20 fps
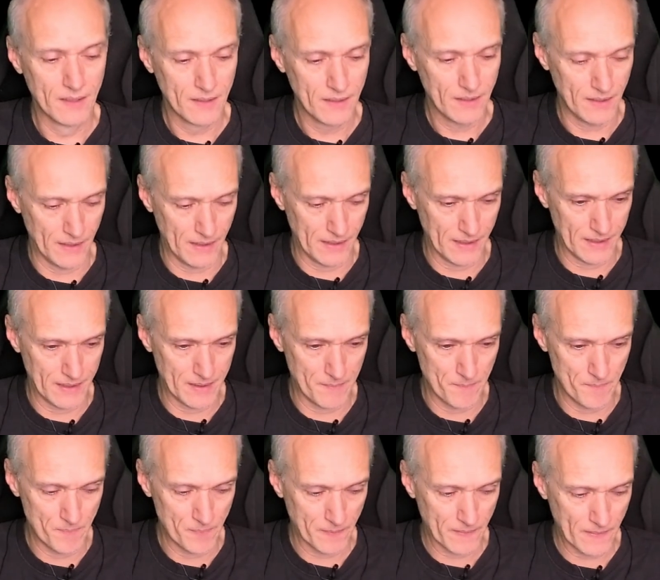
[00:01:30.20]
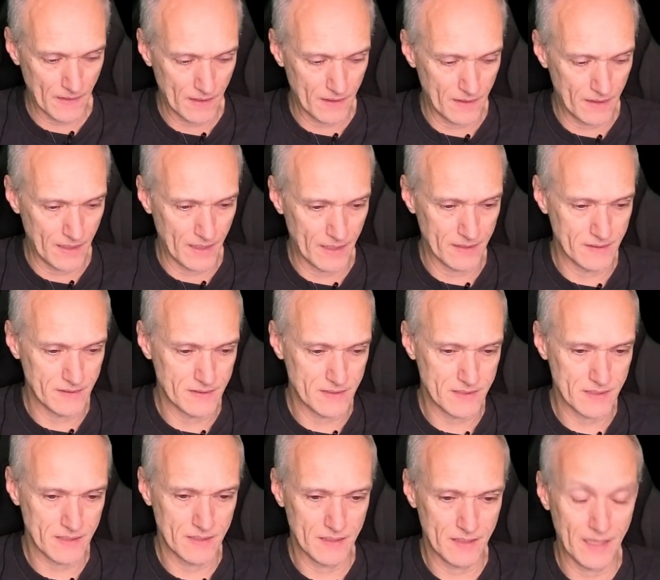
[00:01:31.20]
And
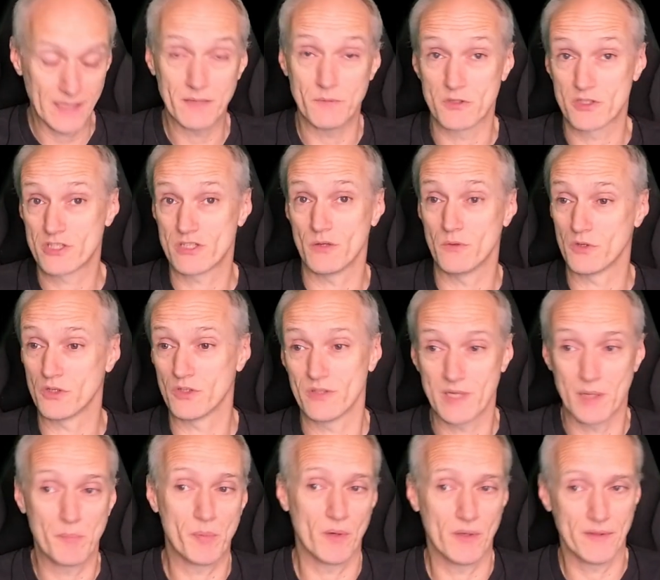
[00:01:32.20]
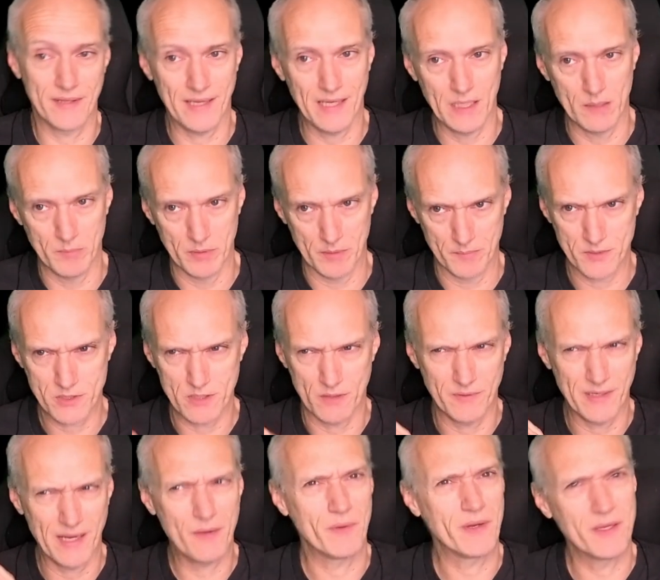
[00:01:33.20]
it was so good I bought the album. So
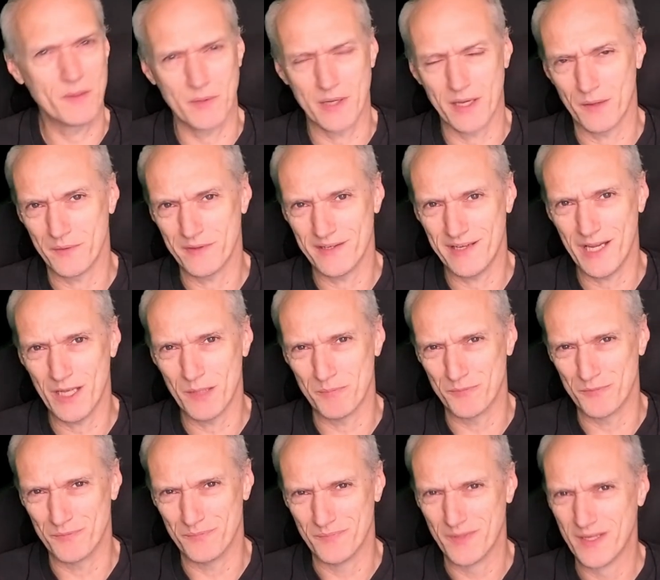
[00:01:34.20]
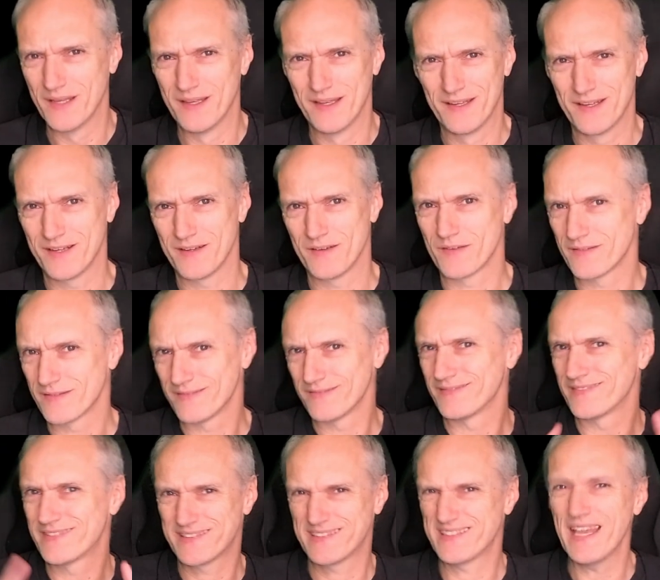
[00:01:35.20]
now here we are with an album
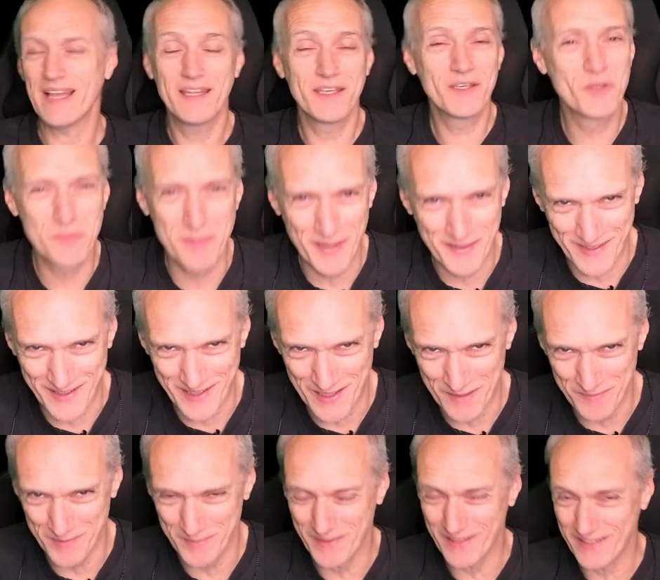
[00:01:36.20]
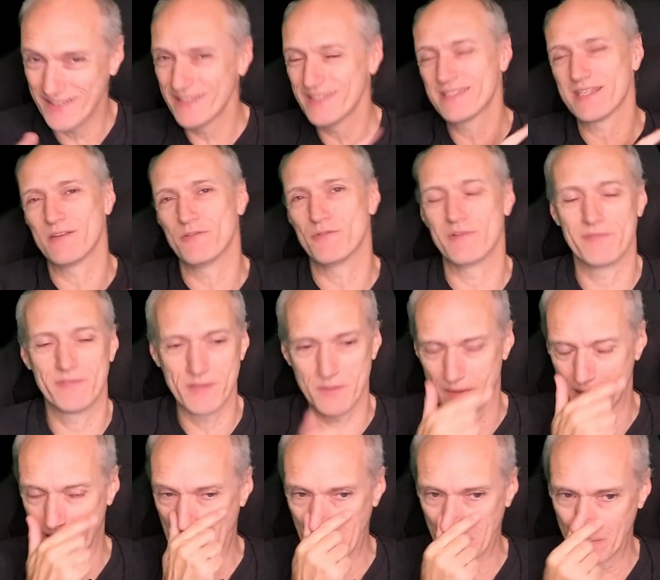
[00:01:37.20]
telling you about the album. I nearly said review
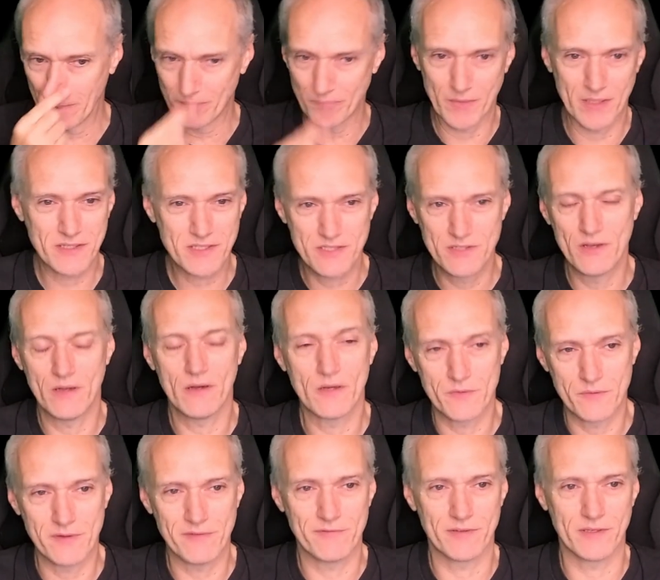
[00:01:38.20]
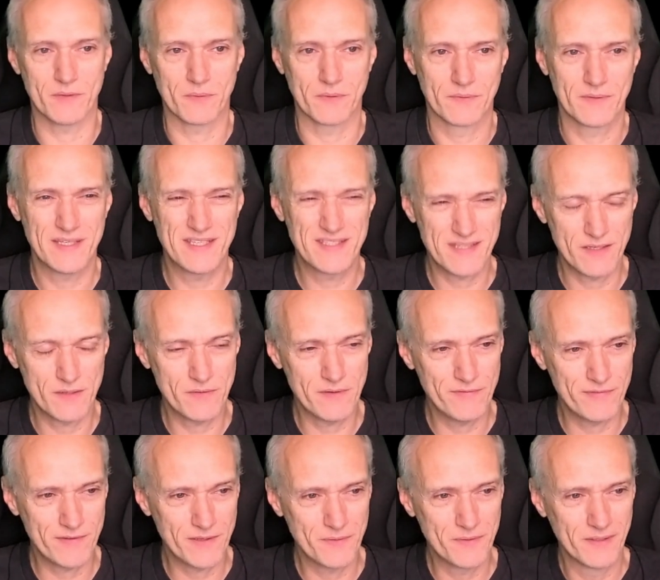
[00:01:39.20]
again. It's not a review. Is it a
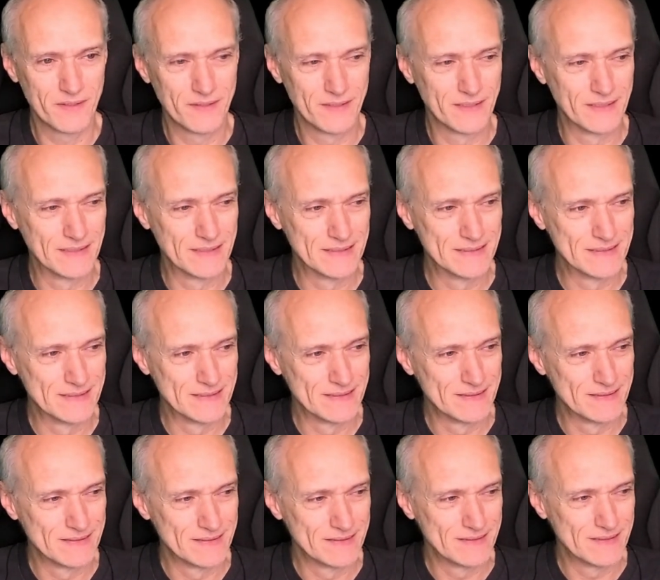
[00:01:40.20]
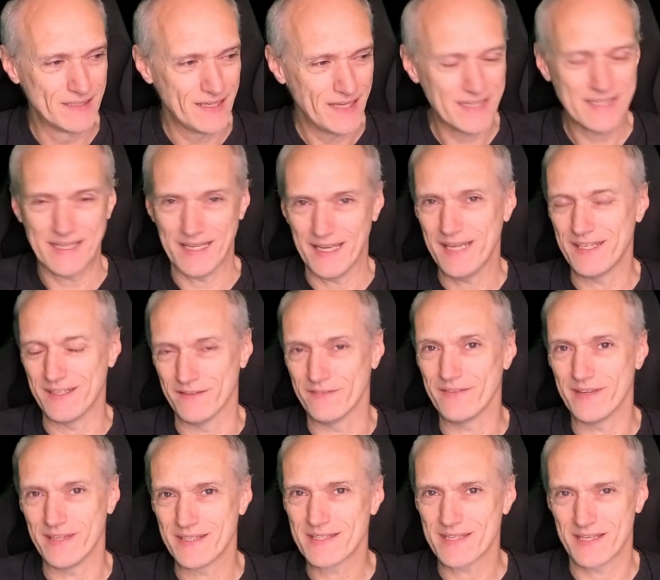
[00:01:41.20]
review? It kind of
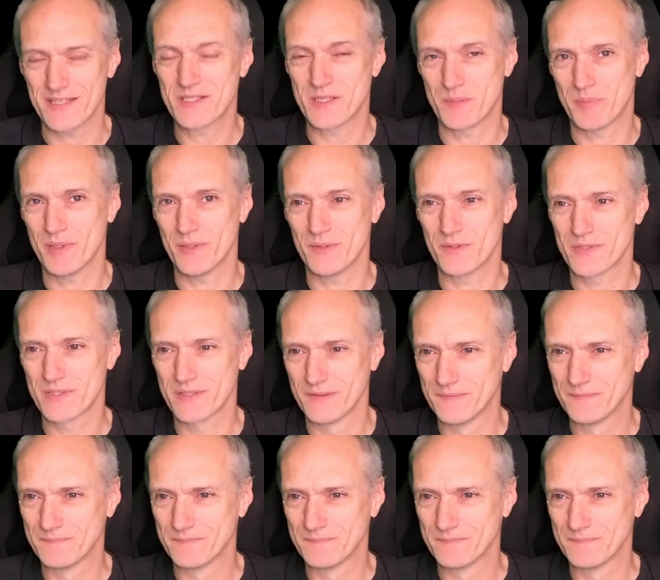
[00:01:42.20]
is, I suppose.